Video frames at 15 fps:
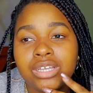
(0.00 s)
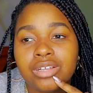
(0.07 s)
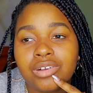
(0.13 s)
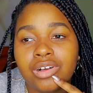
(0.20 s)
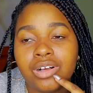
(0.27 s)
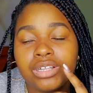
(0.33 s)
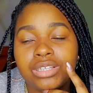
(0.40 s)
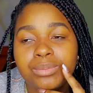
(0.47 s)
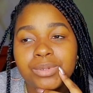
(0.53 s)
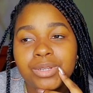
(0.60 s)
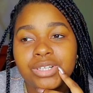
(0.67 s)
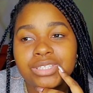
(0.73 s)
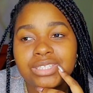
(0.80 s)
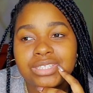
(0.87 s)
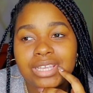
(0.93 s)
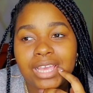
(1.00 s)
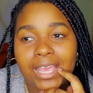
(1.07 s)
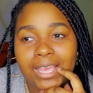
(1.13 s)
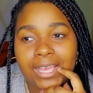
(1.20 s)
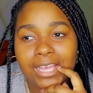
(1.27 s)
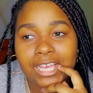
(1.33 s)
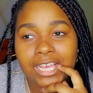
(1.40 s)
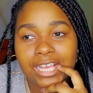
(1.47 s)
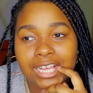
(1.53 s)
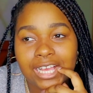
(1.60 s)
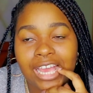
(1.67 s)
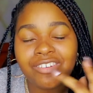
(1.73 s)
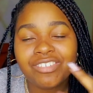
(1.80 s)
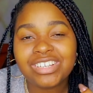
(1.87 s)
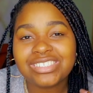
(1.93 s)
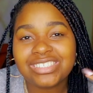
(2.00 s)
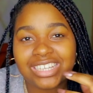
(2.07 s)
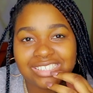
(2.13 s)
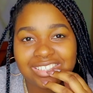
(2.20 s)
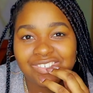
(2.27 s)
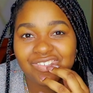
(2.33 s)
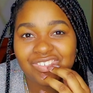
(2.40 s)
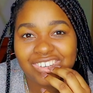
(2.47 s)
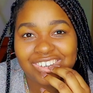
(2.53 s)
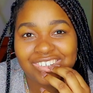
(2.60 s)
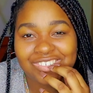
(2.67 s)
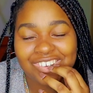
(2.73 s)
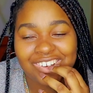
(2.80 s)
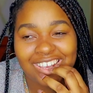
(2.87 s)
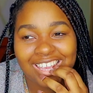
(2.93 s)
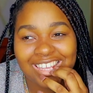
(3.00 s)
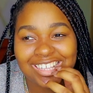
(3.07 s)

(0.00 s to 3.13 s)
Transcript: Oh, let me not say. I have exciting videos, okay?